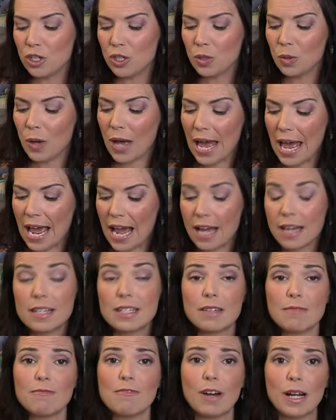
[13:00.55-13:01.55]
to add
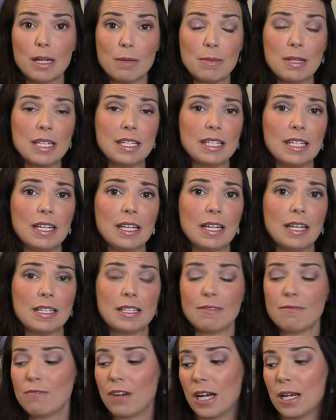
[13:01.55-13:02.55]
some vitamin C
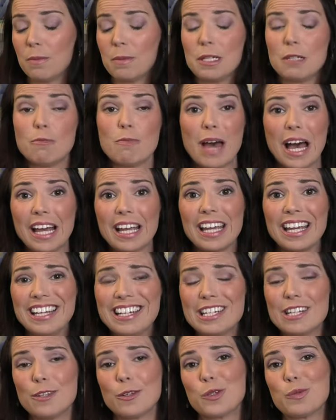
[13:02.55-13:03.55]
and some vitamins back
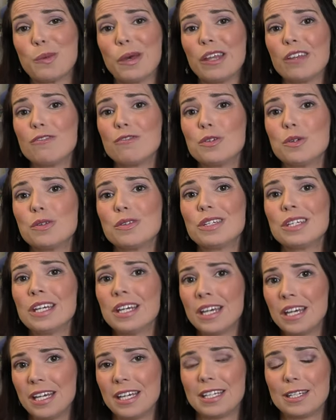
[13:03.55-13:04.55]
into those pellet foods,
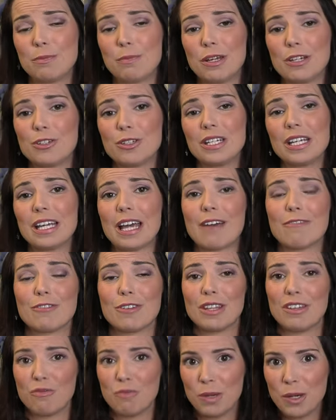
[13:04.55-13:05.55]
especially
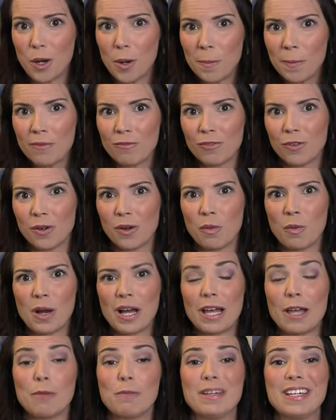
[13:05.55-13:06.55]
after they've been open for a
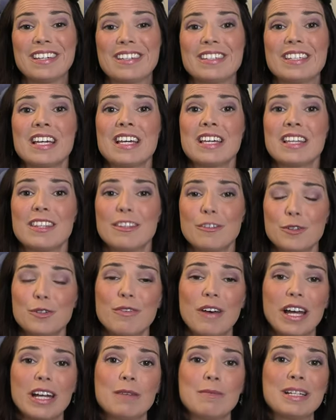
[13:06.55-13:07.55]
while, because those
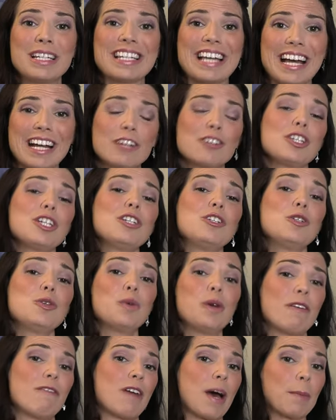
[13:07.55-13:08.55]
vitamins actually
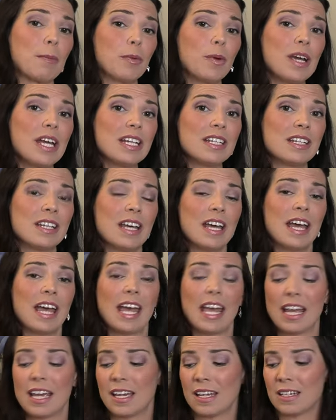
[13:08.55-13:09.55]
do evaporate,
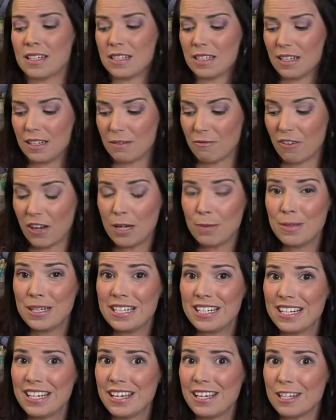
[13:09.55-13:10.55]
and vitamin
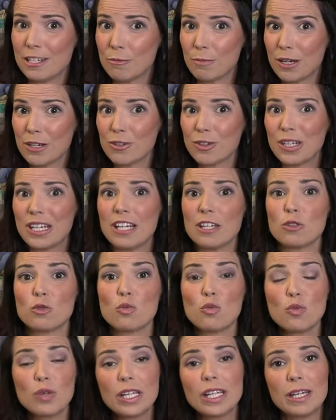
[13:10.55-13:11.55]
C especially is
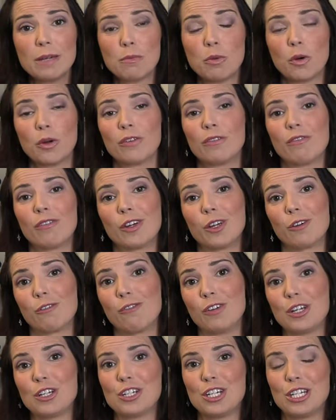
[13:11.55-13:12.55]
really important for your
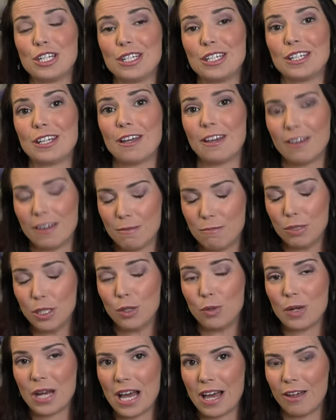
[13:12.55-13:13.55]
fish's
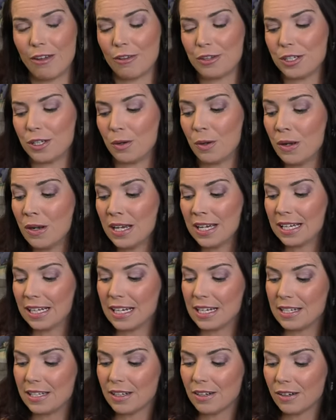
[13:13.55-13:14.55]
immune health. So
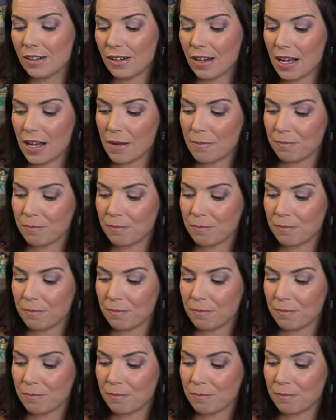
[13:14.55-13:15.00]
consider